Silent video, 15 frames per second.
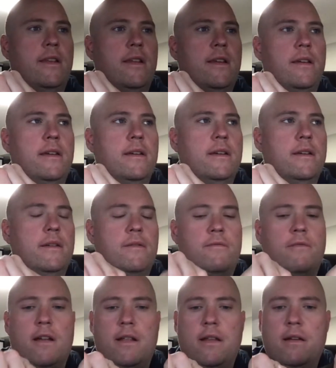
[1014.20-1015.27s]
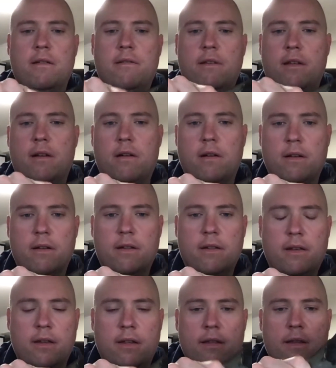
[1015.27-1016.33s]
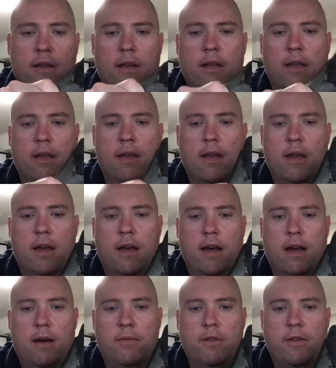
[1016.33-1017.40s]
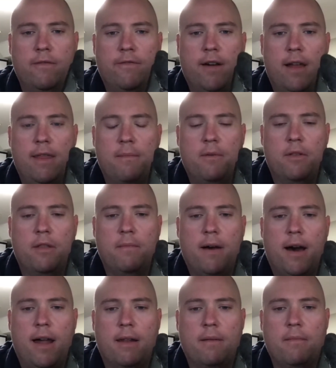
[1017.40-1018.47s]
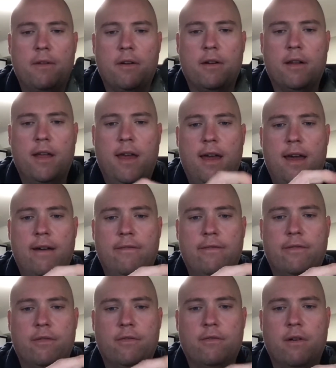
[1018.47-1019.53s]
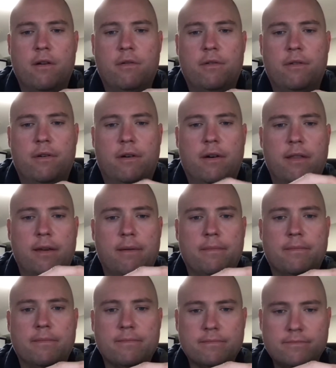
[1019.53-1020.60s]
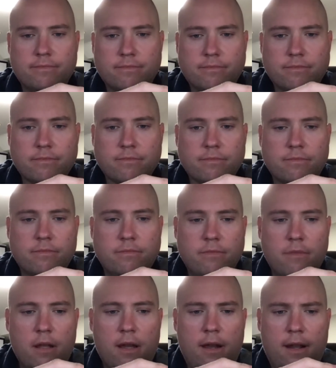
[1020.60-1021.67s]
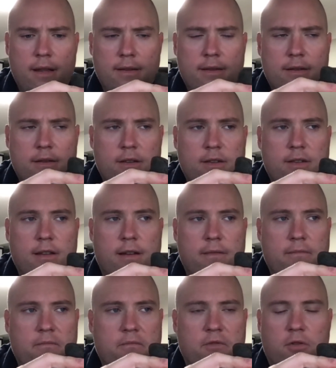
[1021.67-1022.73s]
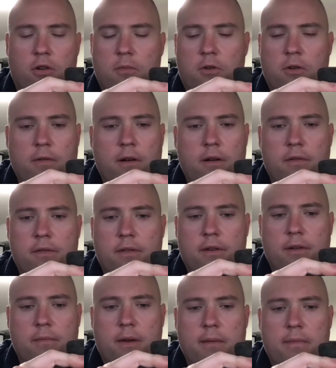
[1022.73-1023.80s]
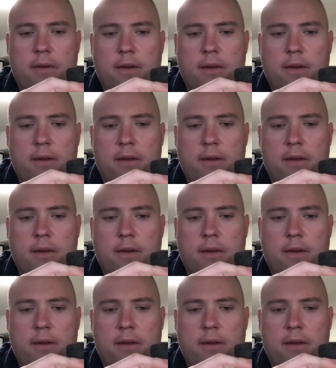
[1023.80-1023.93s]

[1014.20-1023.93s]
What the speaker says: any right here that aren't cleaned, when you find them on the bottom, they're going to have growth on them, and it's just a normal growth. So it might